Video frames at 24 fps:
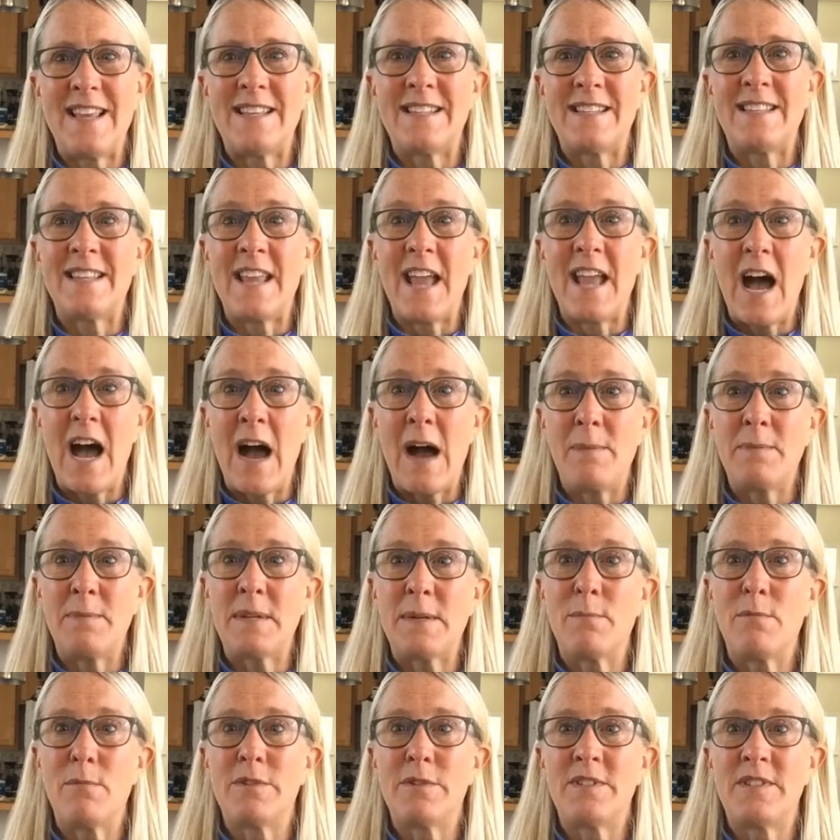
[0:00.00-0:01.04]
is the
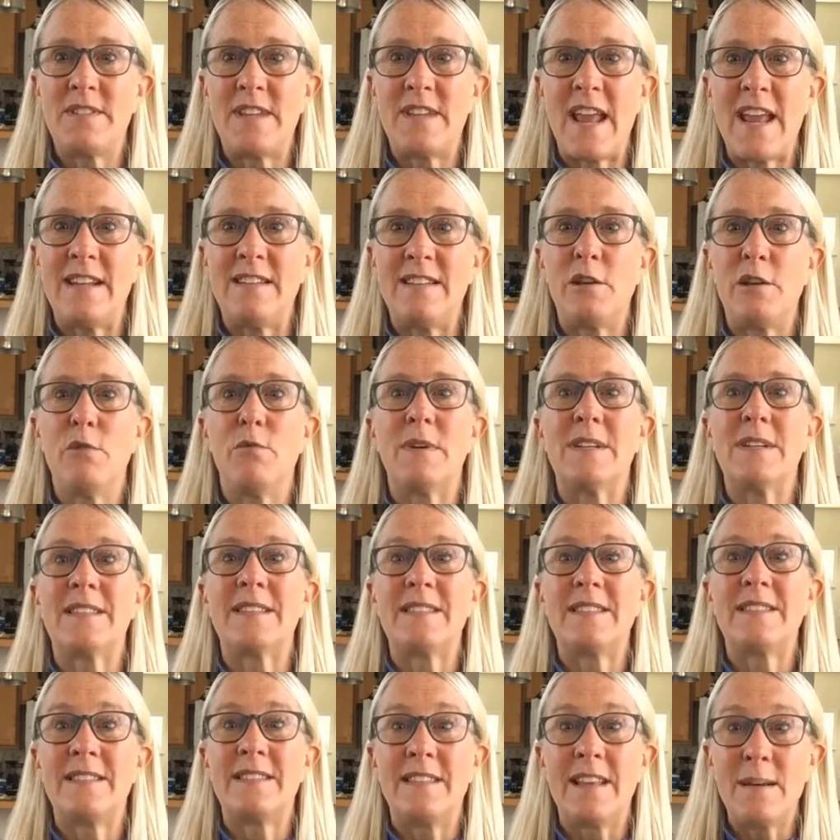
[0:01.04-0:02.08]
optimal state to
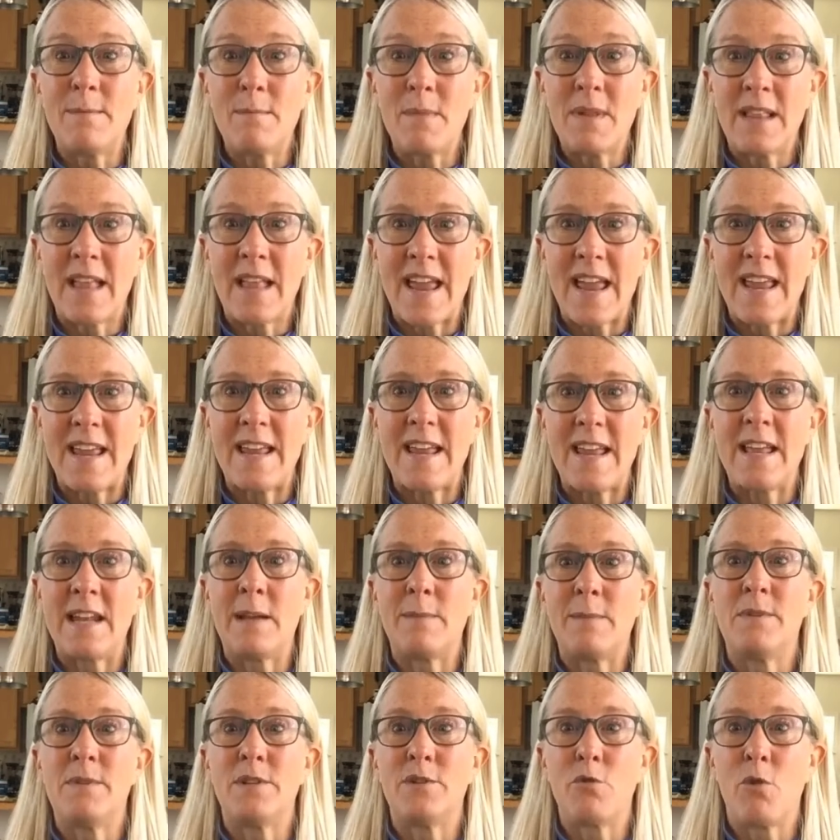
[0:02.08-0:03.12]
assimilate and
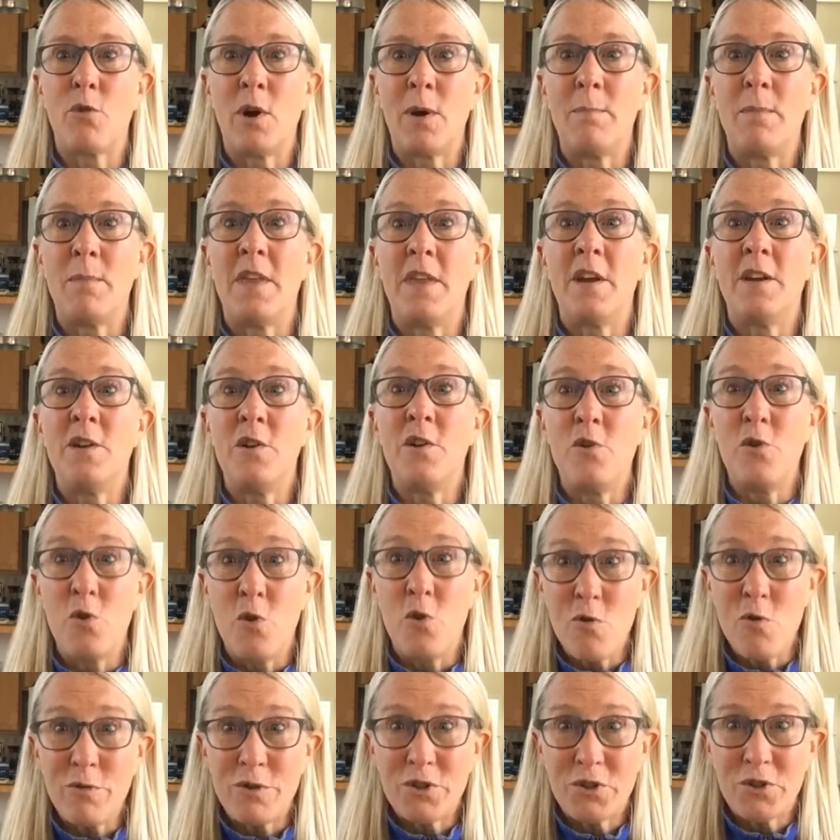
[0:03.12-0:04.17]
absorb the
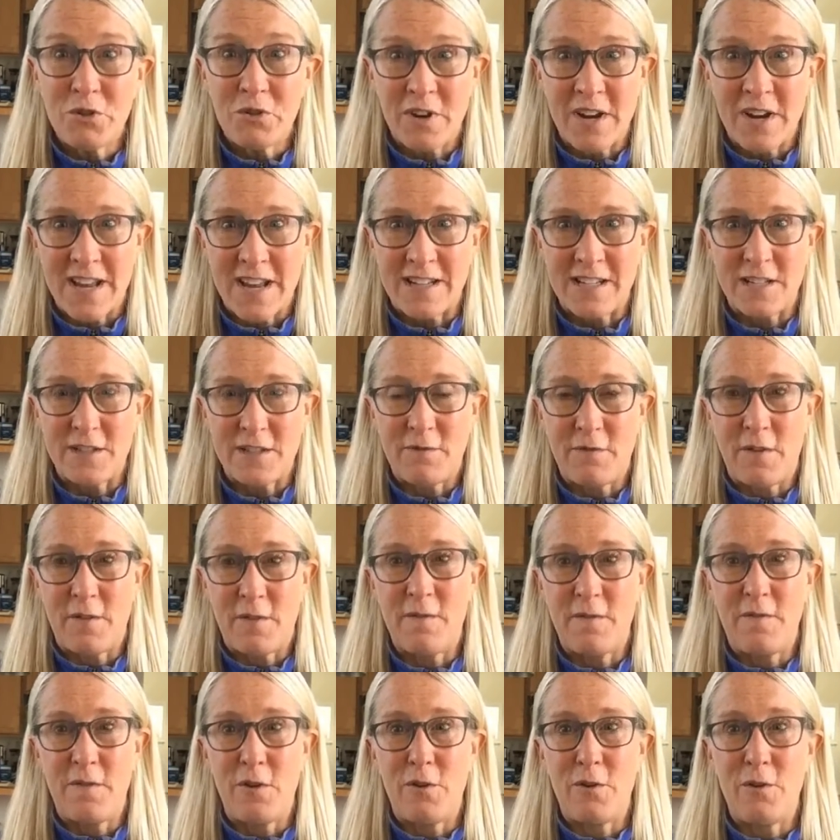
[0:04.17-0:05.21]
nutrients
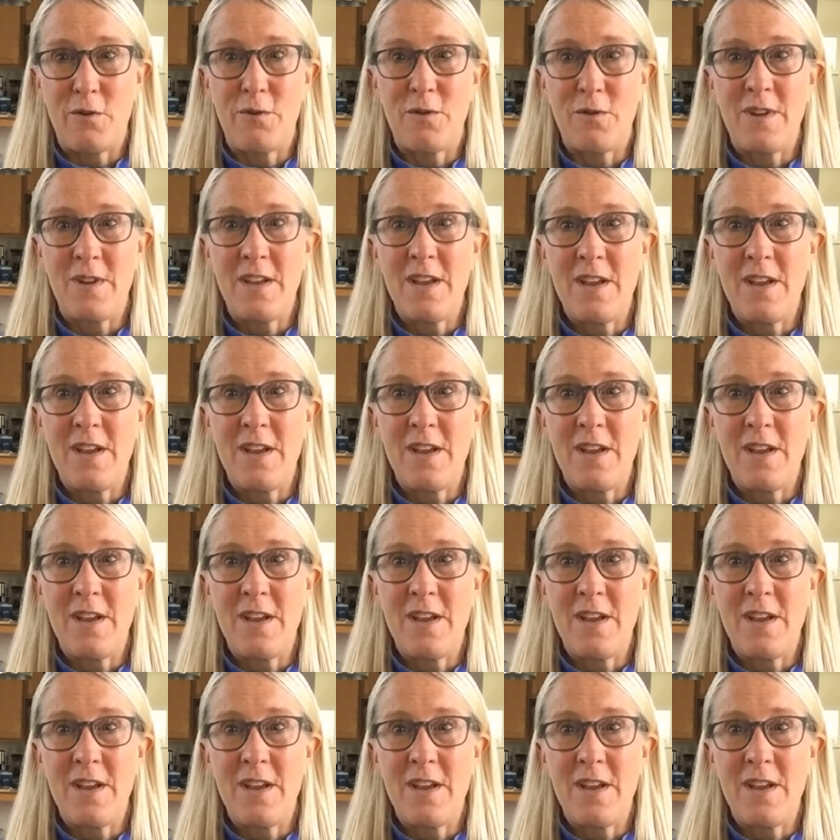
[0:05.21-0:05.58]
from food.